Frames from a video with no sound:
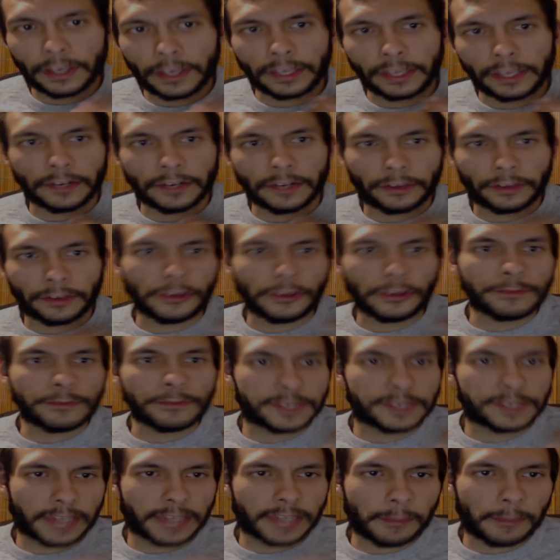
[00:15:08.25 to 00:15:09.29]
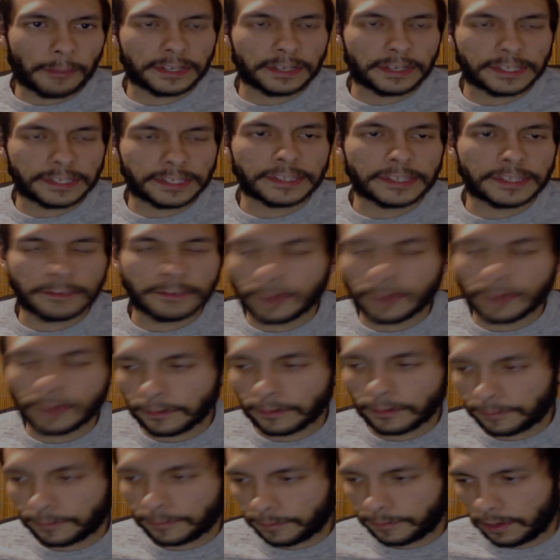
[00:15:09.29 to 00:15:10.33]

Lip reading: you know, Hume's skepticism of